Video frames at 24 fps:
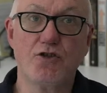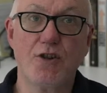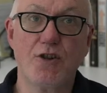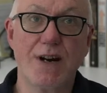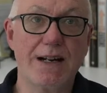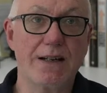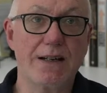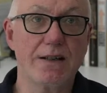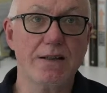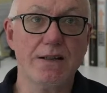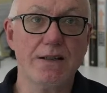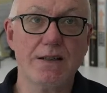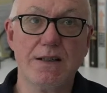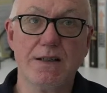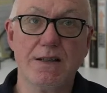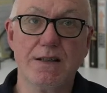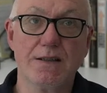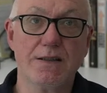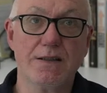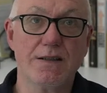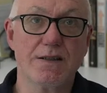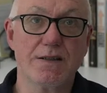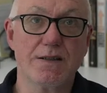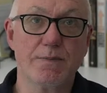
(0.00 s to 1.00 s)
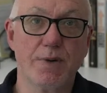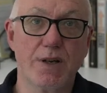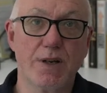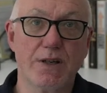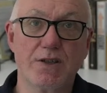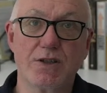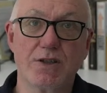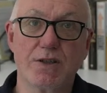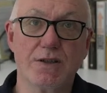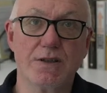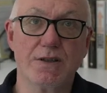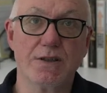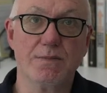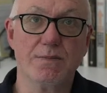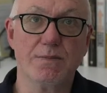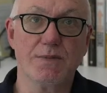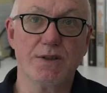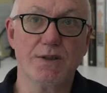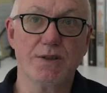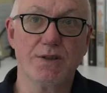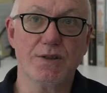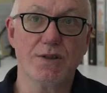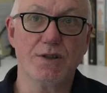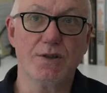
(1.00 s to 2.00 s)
Dragoneer, there's a bunch of them